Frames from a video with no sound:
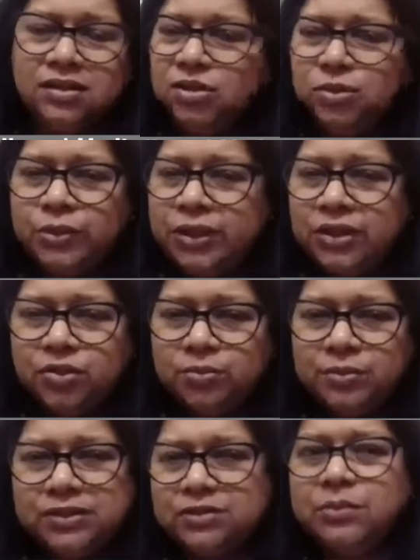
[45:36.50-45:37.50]
TOI
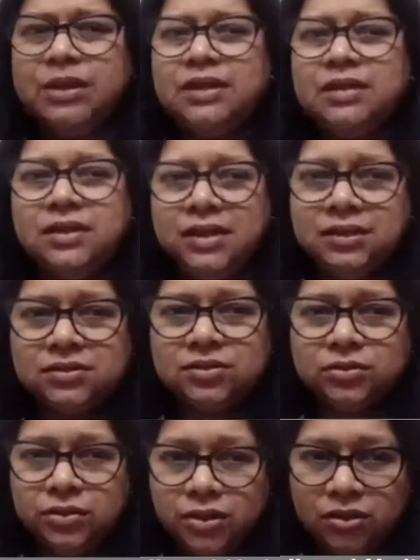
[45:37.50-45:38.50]
group doesn't mind, take the
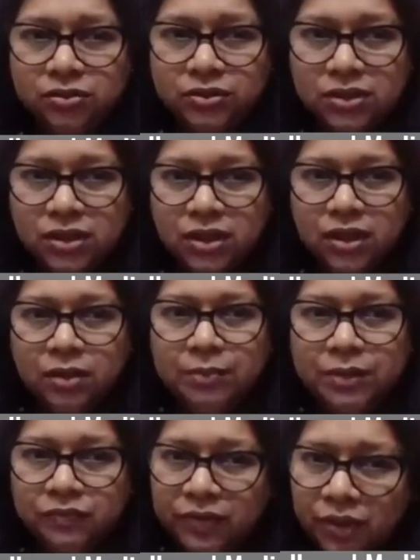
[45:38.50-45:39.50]
story out.
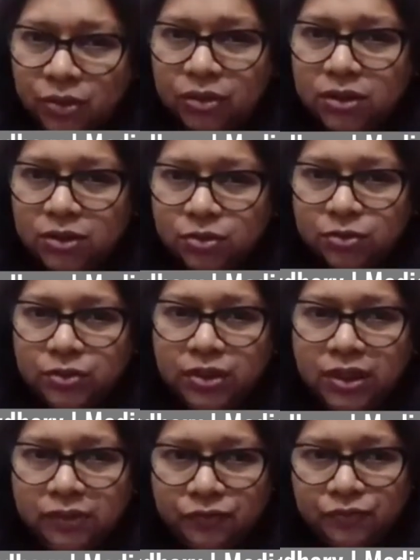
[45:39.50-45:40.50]
But we all
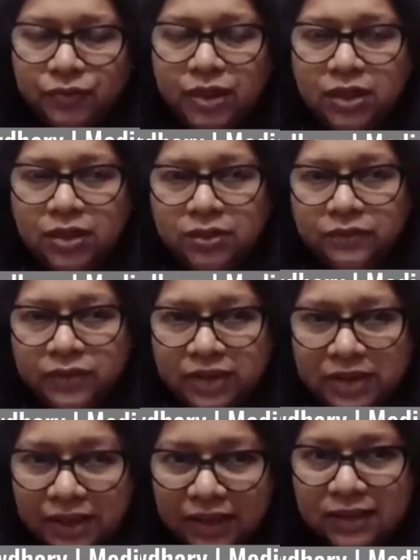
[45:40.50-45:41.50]
know if
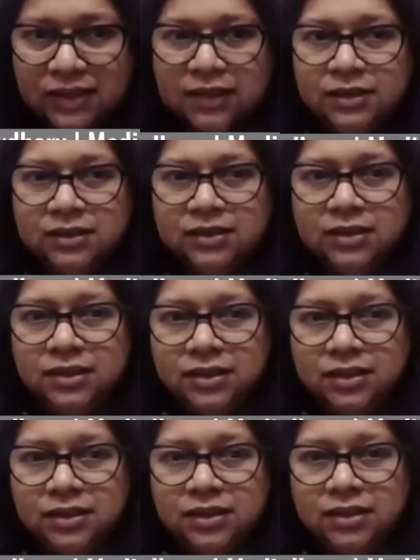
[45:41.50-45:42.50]
our client
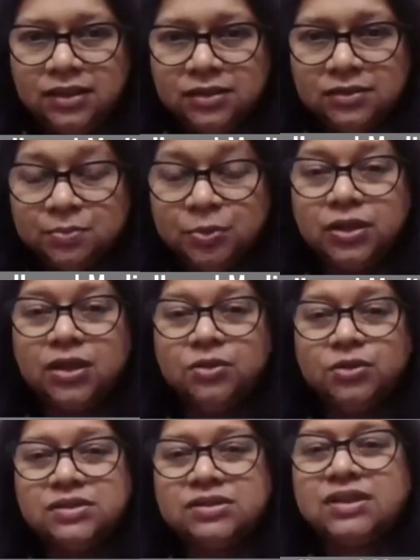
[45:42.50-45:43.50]
is putting
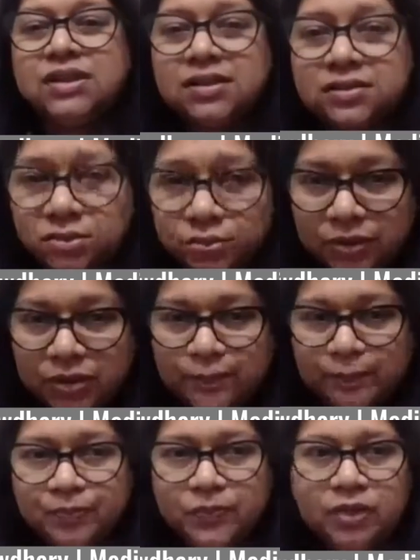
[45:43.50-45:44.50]
out a serious story,
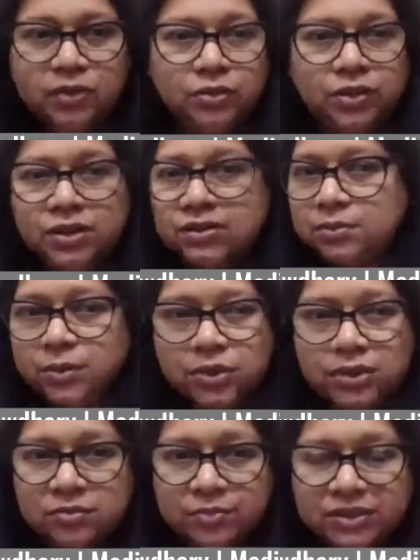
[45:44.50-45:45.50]
it is
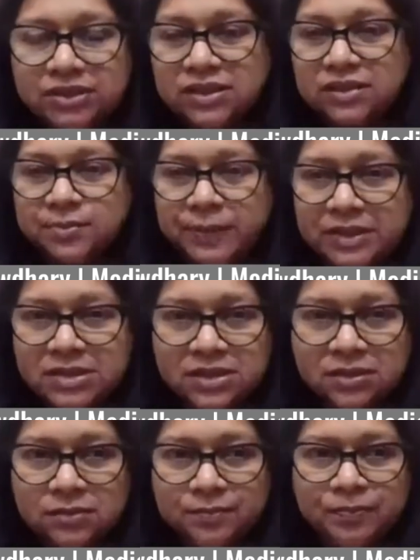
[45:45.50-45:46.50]
about his business
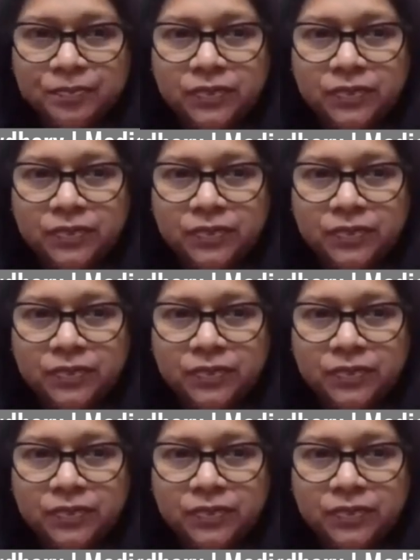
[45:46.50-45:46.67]
expansion.